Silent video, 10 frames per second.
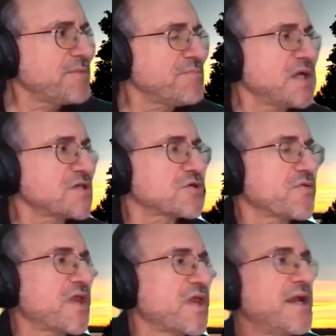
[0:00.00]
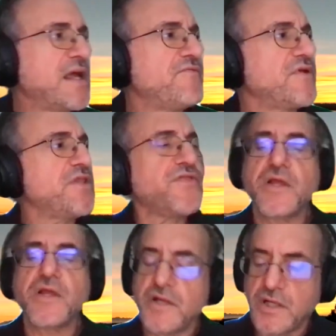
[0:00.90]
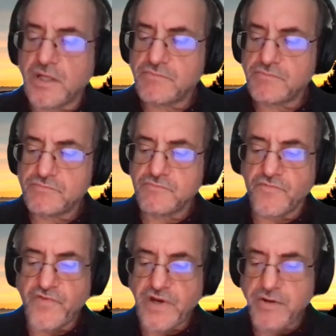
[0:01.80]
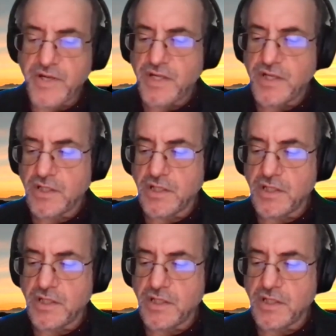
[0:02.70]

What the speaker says: not sure that I have anything very